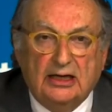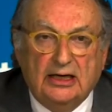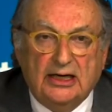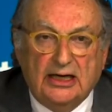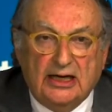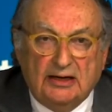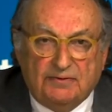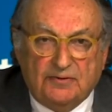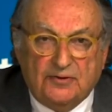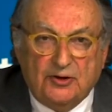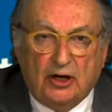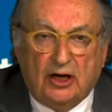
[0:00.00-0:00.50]

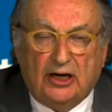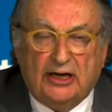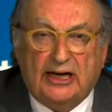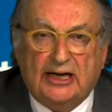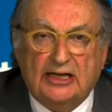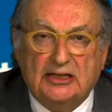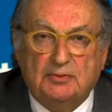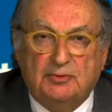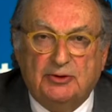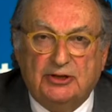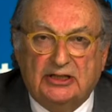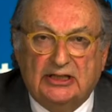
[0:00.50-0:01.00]
if not
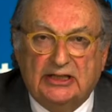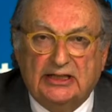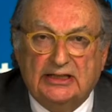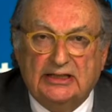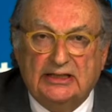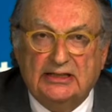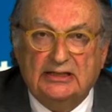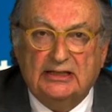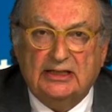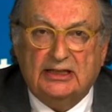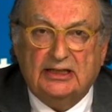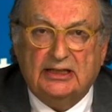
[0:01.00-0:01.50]

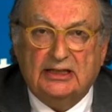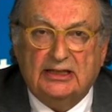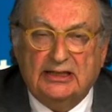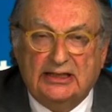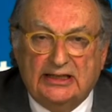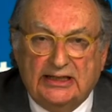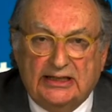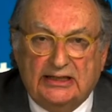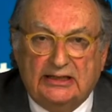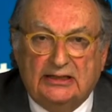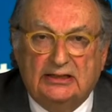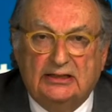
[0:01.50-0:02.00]
expertise, then at
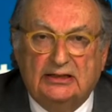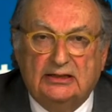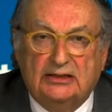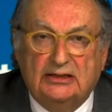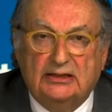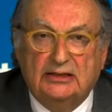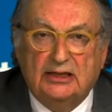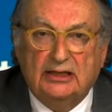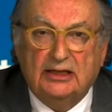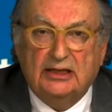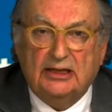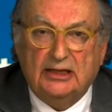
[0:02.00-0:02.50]
least
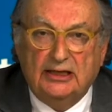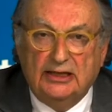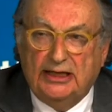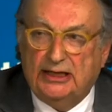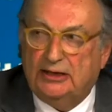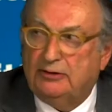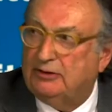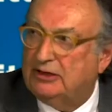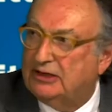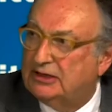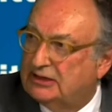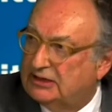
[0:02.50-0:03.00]

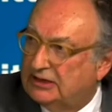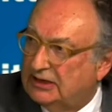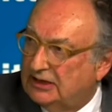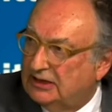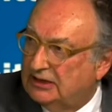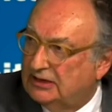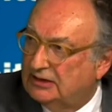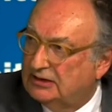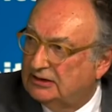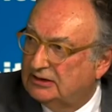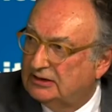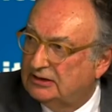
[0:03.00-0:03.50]
literacy
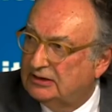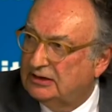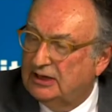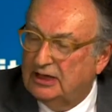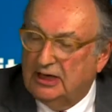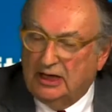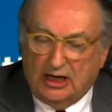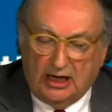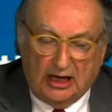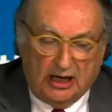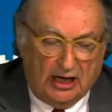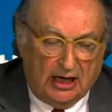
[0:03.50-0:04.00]

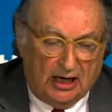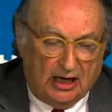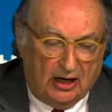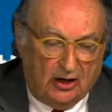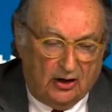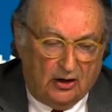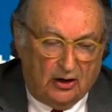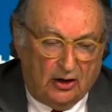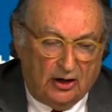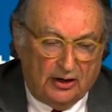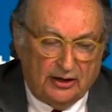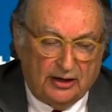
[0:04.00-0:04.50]
uh,
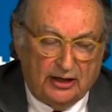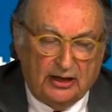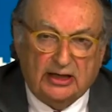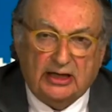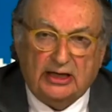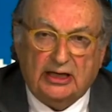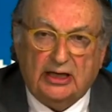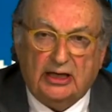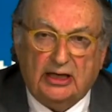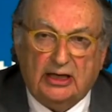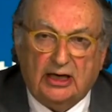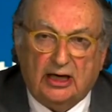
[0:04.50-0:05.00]
on
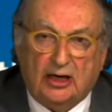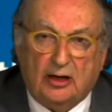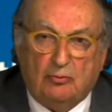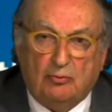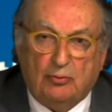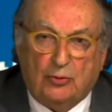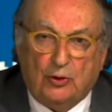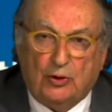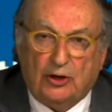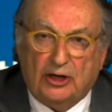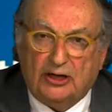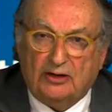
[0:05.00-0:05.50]
the uh,
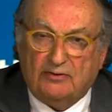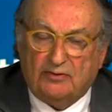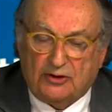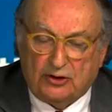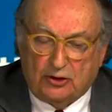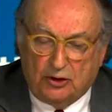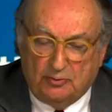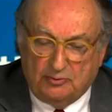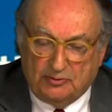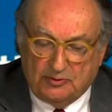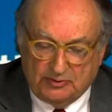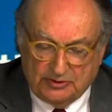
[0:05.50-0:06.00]
board of the
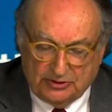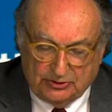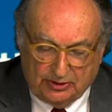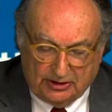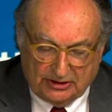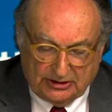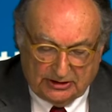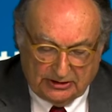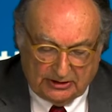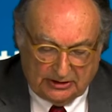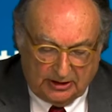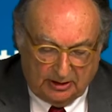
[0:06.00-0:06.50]
Human
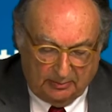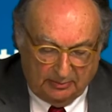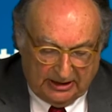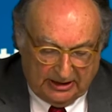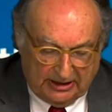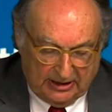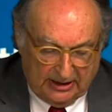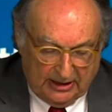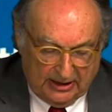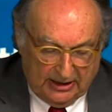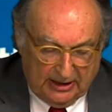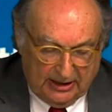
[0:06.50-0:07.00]
Resources
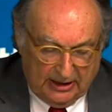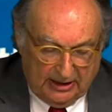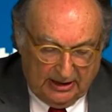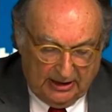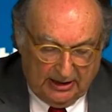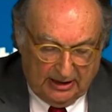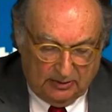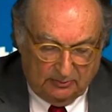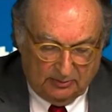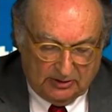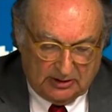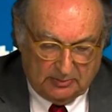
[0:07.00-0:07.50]
Committee
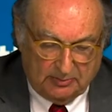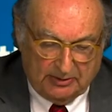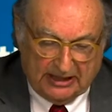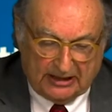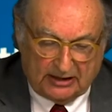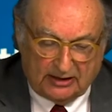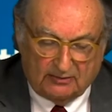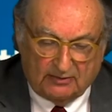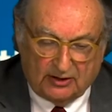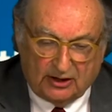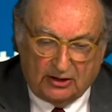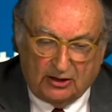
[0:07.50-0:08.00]
in
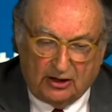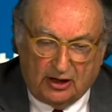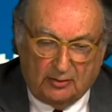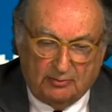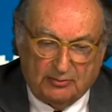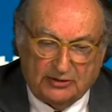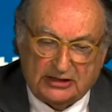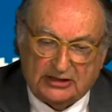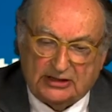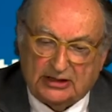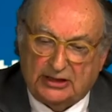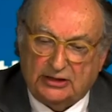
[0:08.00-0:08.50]
respect of the
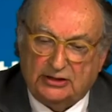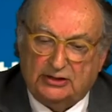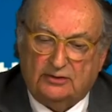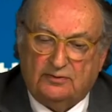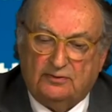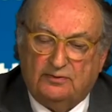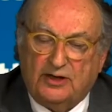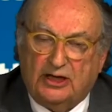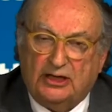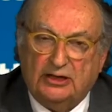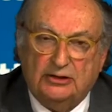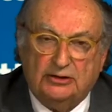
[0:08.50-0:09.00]
compensation
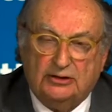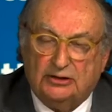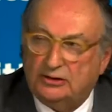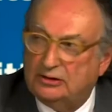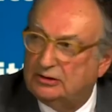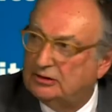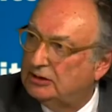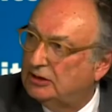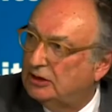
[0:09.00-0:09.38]
function.